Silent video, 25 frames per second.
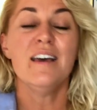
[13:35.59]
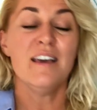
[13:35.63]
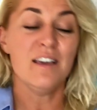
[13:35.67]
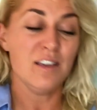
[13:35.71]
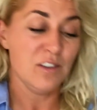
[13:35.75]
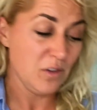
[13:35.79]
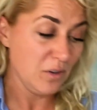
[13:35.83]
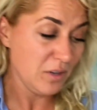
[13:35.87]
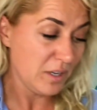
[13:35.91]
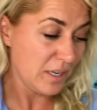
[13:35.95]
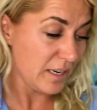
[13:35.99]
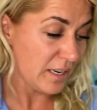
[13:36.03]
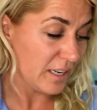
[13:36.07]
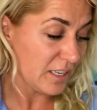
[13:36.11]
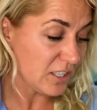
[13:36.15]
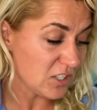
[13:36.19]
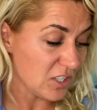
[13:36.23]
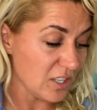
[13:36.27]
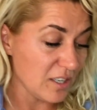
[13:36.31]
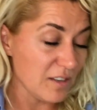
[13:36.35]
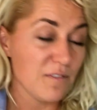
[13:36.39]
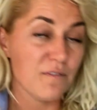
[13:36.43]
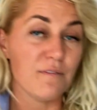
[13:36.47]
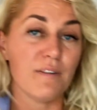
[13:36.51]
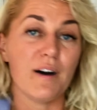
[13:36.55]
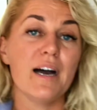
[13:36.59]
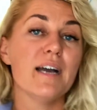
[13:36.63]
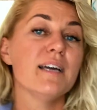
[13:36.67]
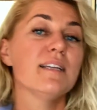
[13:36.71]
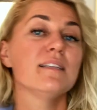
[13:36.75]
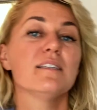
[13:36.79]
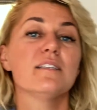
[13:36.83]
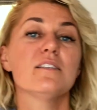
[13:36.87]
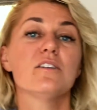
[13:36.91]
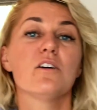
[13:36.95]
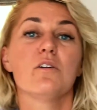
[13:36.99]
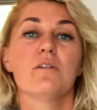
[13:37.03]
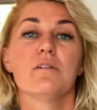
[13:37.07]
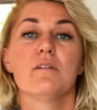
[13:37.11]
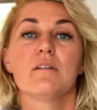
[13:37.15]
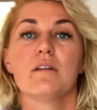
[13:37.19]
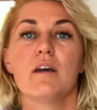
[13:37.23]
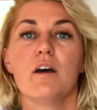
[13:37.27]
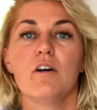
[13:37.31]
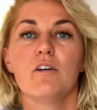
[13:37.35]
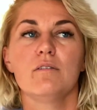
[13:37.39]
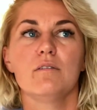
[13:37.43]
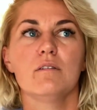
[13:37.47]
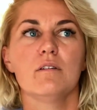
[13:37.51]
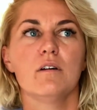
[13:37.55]
You can actually find it
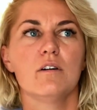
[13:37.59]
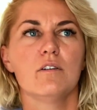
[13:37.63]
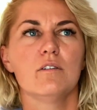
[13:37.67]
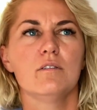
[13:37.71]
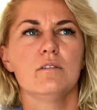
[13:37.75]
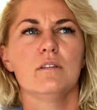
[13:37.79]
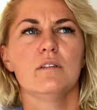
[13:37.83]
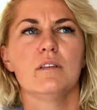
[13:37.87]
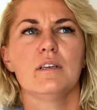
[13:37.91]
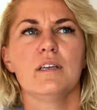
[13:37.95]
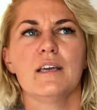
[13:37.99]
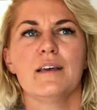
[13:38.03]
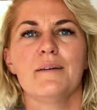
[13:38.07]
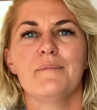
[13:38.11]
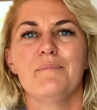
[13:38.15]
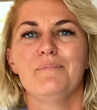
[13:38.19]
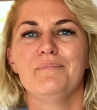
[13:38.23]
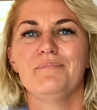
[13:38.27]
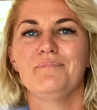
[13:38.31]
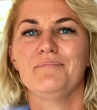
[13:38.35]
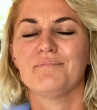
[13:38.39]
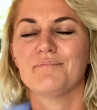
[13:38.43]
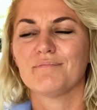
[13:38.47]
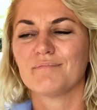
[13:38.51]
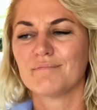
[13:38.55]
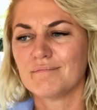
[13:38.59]
on